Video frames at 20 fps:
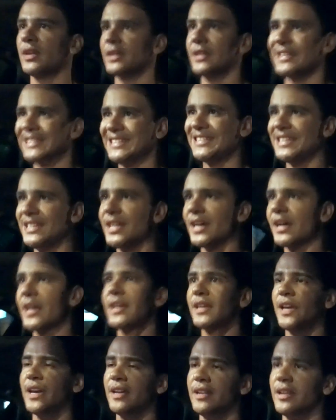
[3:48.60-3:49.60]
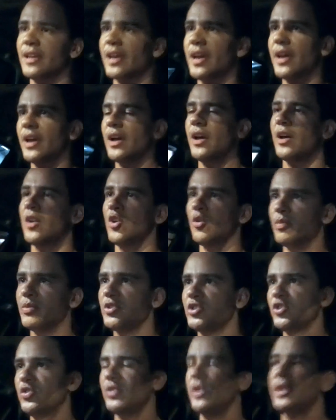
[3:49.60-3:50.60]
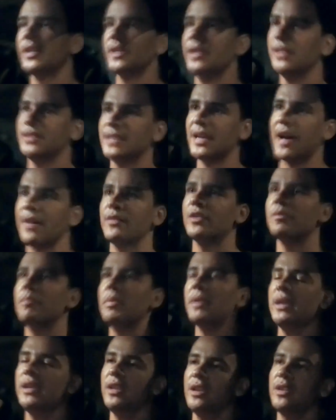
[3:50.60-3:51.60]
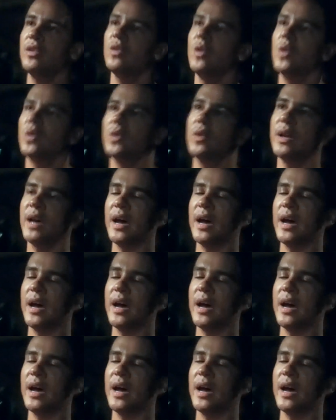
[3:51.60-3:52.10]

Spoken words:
did I get an opportunity to have an opinion on